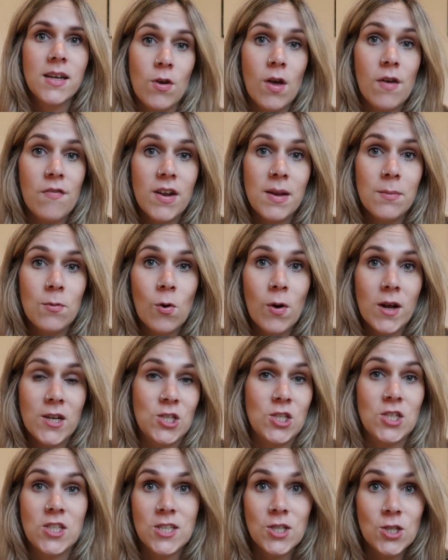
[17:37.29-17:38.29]
If you have any more
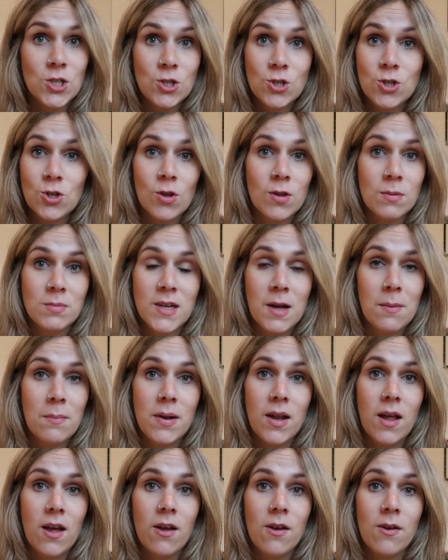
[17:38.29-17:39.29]
questions, then just jot them down
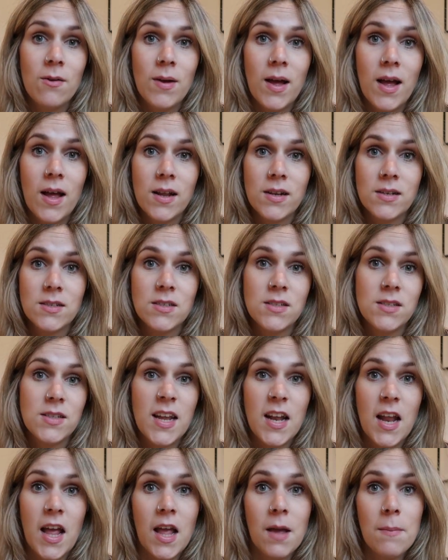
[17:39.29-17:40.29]
below, and
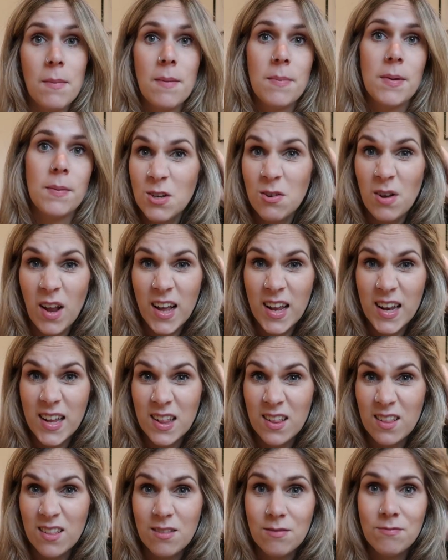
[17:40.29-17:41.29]
then I can maybe do like a
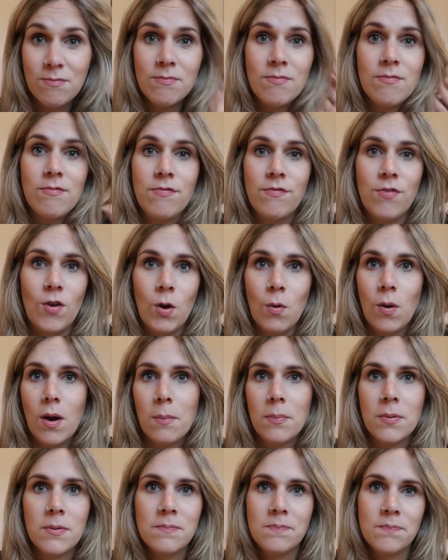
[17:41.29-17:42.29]
little
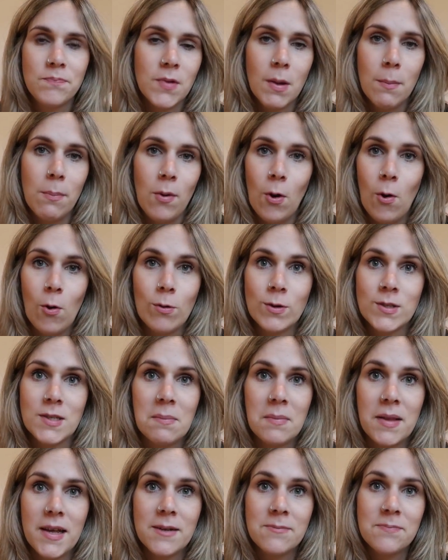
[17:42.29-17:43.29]
follow-up blog or
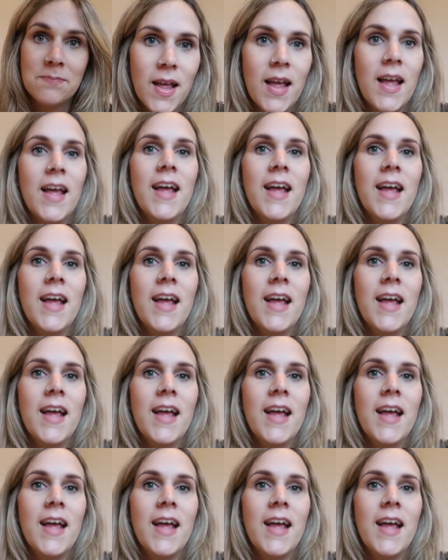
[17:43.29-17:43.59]
something.